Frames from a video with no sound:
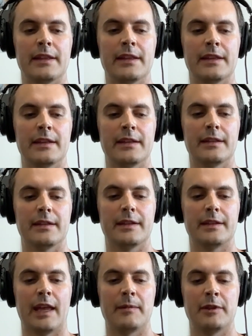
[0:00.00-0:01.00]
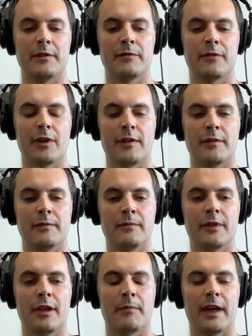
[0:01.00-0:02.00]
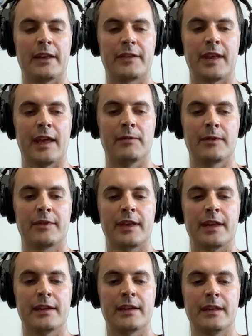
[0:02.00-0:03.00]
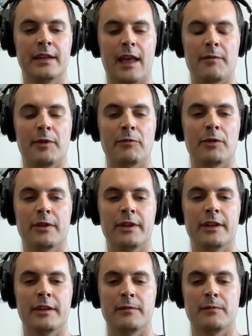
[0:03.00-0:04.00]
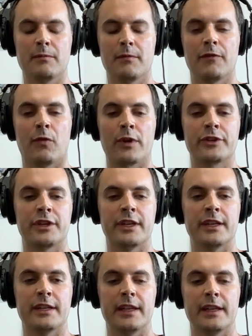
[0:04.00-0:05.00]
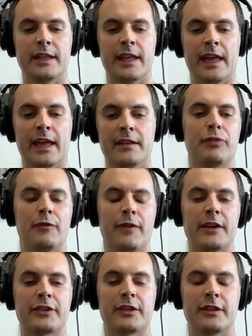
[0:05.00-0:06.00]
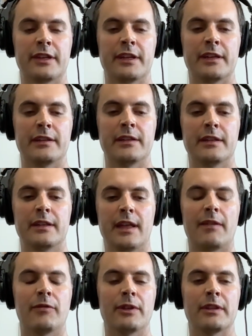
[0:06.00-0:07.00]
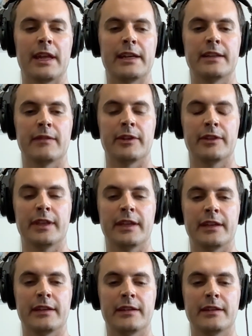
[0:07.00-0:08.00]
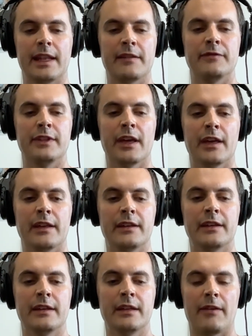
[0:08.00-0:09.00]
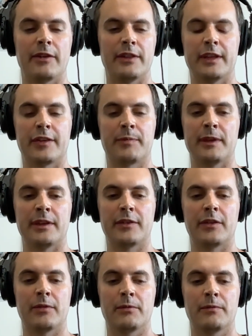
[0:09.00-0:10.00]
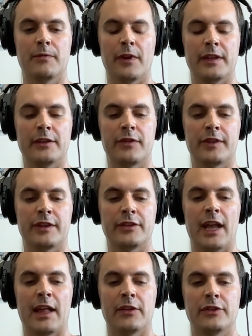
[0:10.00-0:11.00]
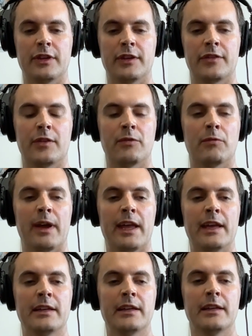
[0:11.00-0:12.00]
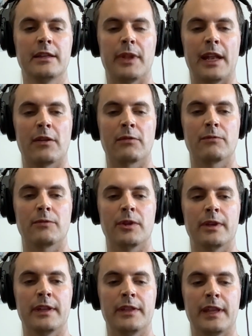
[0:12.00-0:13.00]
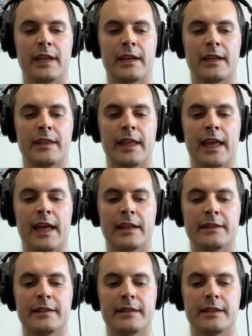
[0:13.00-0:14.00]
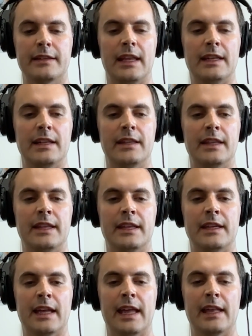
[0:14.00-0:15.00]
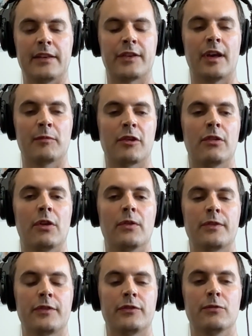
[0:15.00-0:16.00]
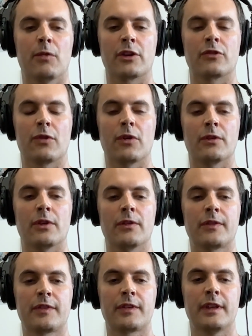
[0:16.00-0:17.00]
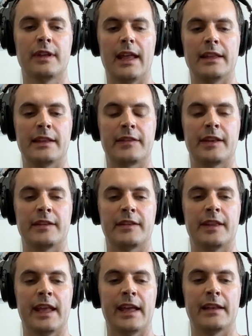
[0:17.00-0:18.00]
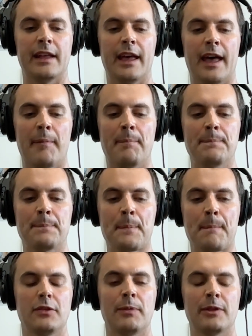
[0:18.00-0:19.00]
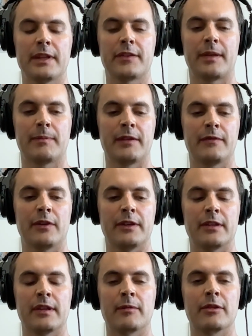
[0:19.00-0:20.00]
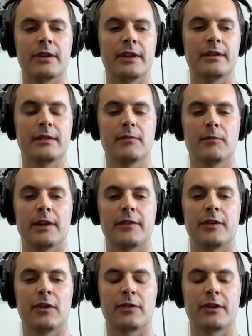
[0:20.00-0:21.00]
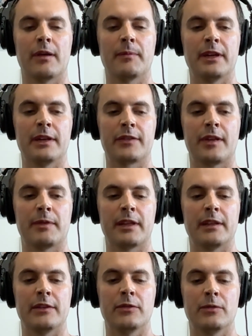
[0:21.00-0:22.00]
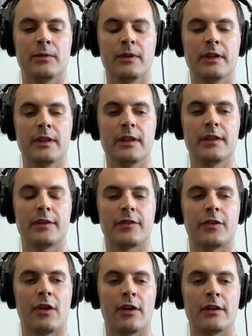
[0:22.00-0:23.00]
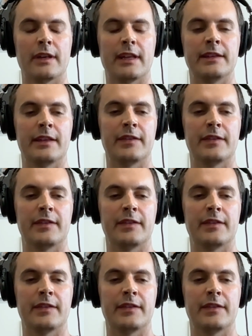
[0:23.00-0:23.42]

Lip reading: the timing front on my side was like, I've been really fortunate in that professionally, I've really liked everything that I've done. Everything's been its own fun, interesting challenge in its own way, but I don't really think that anything has come close to OneChronos in the sense that you're building something very deliberately when it's your own company. It's something that you start. And to